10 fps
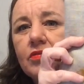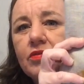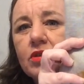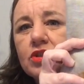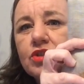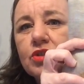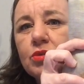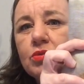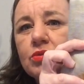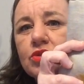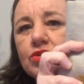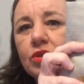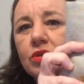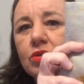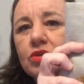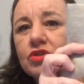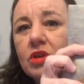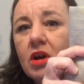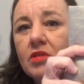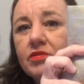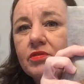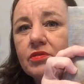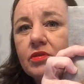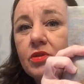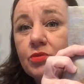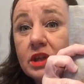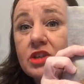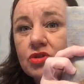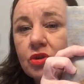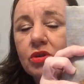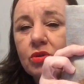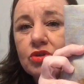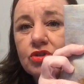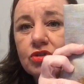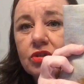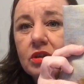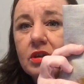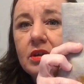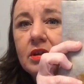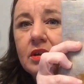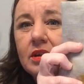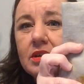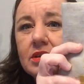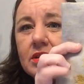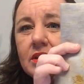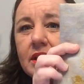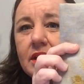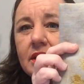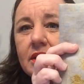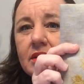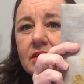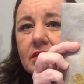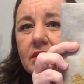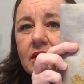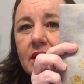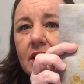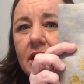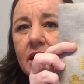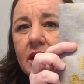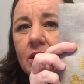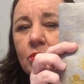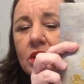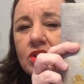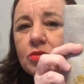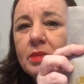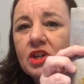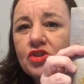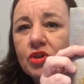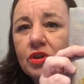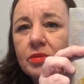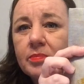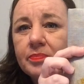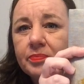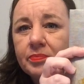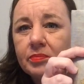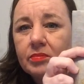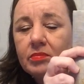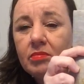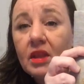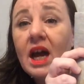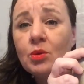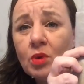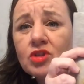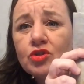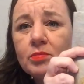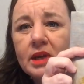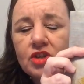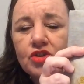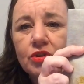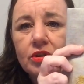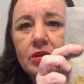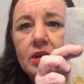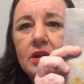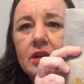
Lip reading: first two circles of three circles. And I wanted to make sure, I want to make sure